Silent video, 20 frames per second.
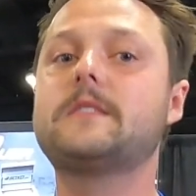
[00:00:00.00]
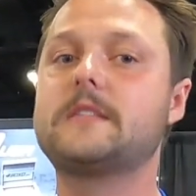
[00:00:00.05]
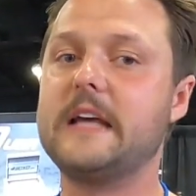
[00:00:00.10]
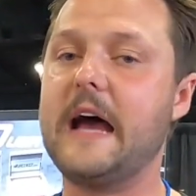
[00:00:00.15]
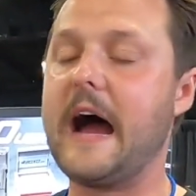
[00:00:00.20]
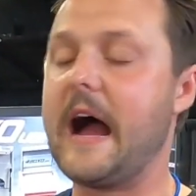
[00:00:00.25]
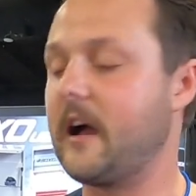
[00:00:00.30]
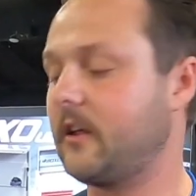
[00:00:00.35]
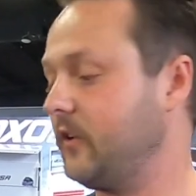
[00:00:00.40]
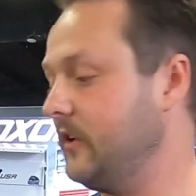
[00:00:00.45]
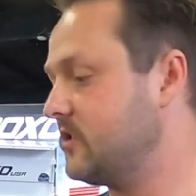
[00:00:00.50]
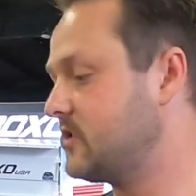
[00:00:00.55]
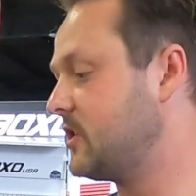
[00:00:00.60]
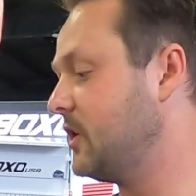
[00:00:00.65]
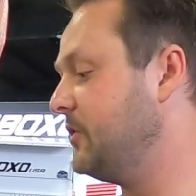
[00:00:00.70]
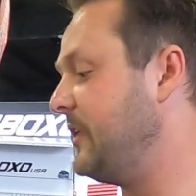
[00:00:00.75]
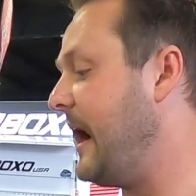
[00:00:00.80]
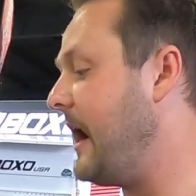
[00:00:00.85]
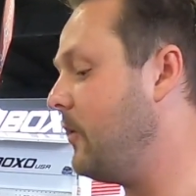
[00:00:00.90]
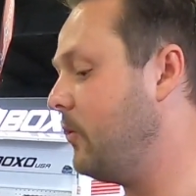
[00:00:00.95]
Exactly.
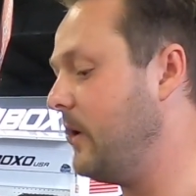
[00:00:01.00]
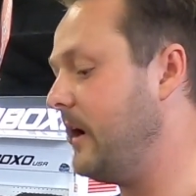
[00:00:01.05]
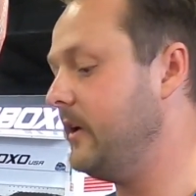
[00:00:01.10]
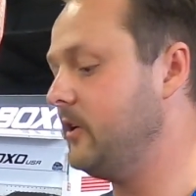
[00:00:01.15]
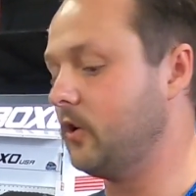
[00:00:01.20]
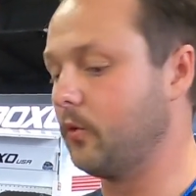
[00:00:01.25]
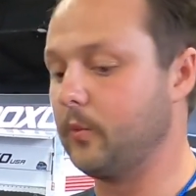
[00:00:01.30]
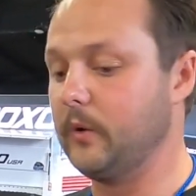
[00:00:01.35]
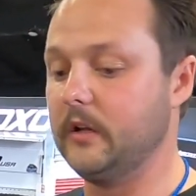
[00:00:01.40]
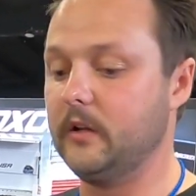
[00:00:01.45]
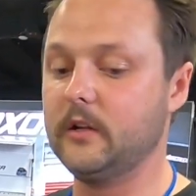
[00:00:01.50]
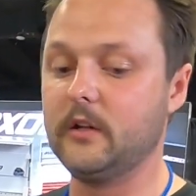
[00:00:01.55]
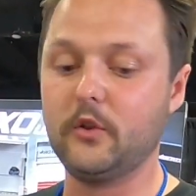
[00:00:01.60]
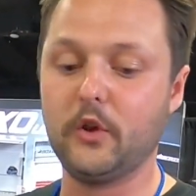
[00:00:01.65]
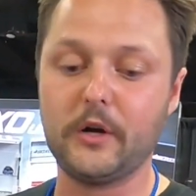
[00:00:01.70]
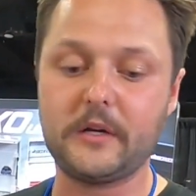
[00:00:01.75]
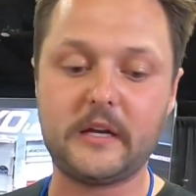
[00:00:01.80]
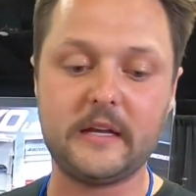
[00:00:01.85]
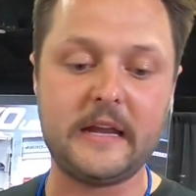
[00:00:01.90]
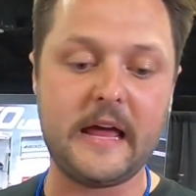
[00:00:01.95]
So that way you're really
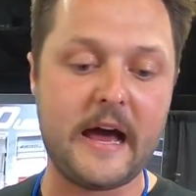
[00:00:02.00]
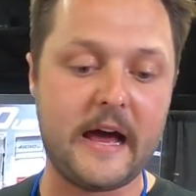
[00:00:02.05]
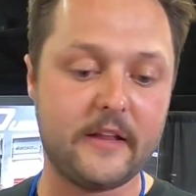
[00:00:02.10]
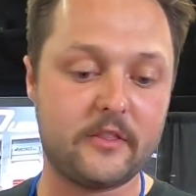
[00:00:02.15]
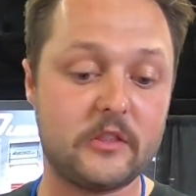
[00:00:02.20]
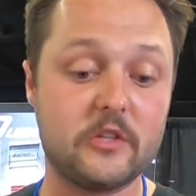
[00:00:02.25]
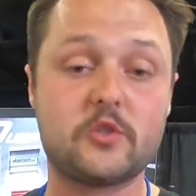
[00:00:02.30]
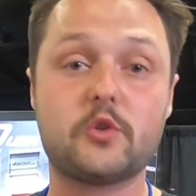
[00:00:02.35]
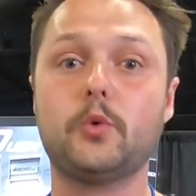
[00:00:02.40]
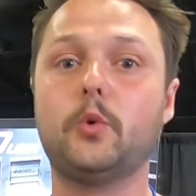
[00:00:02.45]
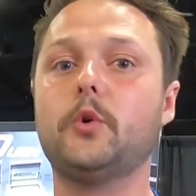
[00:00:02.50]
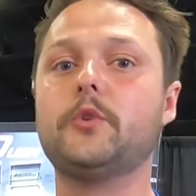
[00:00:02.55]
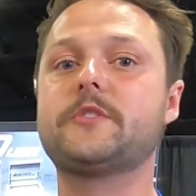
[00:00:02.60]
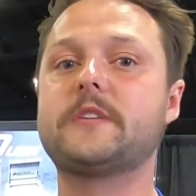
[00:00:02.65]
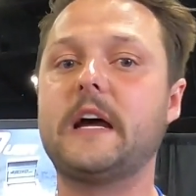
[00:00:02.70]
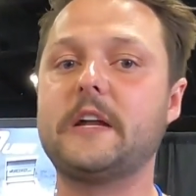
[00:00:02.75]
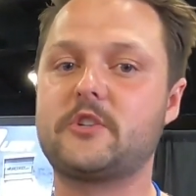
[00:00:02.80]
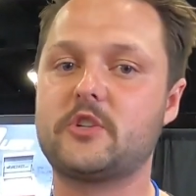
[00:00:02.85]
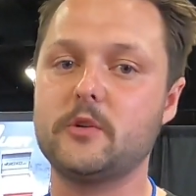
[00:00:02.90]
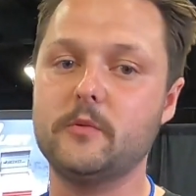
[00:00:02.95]
looking at the tools
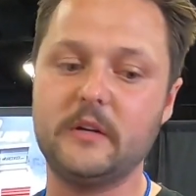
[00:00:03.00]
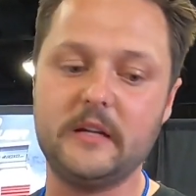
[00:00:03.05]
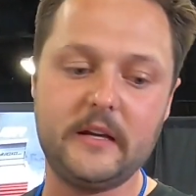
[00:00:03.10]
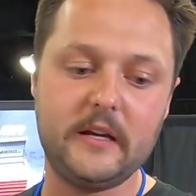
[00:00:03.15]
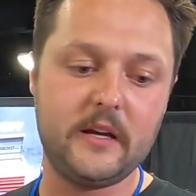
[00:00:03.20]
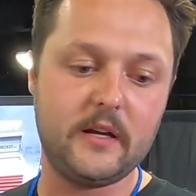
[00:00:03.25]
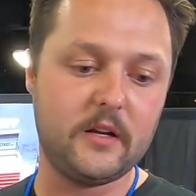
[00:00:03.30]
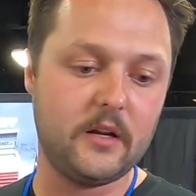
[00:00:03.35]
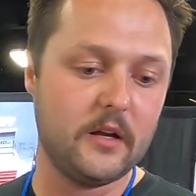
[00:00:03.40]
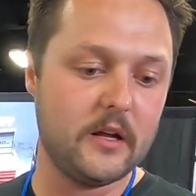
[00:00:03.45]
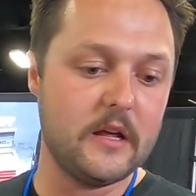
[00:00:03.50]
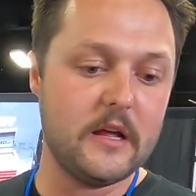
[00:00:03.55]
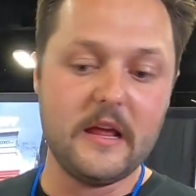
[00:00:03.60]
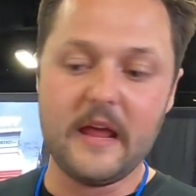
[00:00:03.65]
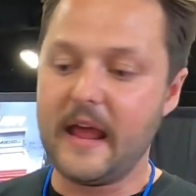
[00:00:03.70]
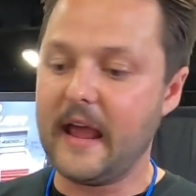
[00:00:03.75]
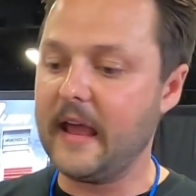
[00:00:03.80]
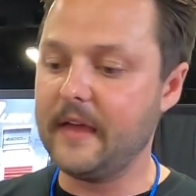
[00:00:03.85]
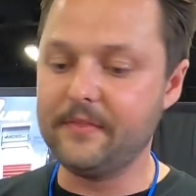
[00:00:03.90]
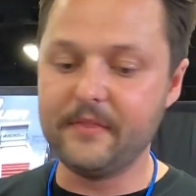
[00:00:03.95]
that you need,
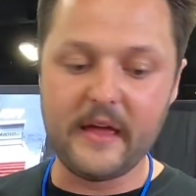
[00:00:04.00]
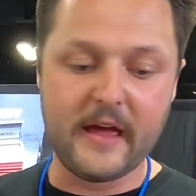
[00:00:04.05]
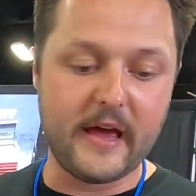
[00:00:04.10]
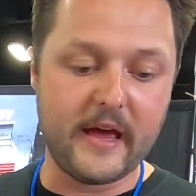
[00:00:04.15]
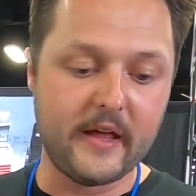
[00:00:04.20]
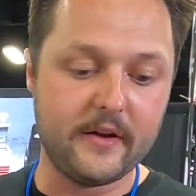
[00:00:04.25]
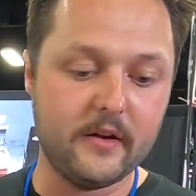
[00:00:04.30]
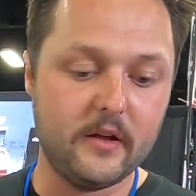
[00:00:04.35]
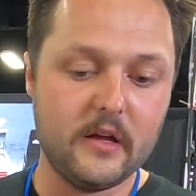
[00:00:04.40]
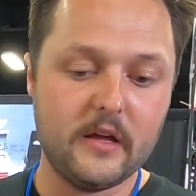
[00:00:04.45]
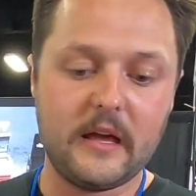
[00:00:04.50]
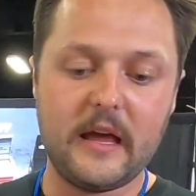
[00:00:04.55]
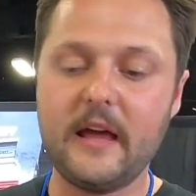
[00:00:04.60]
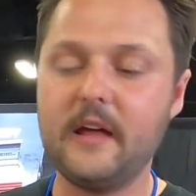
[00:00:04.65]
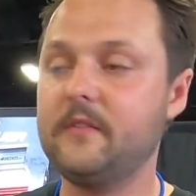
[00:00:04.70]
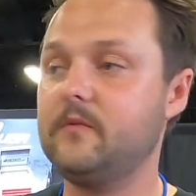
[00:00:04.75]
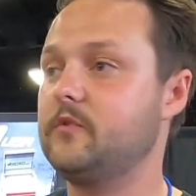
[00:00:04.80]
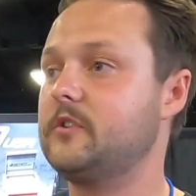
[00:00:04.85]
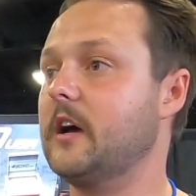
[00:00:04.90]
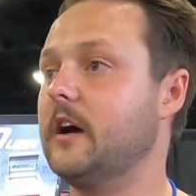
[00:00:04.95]
and then
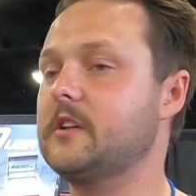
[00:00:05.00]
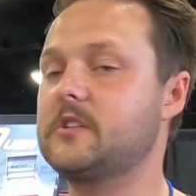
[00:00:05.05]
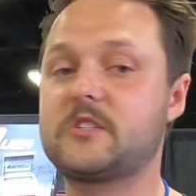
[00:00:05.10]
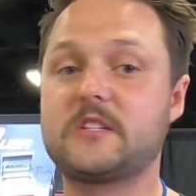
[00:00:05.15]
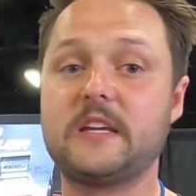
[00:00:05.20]
it does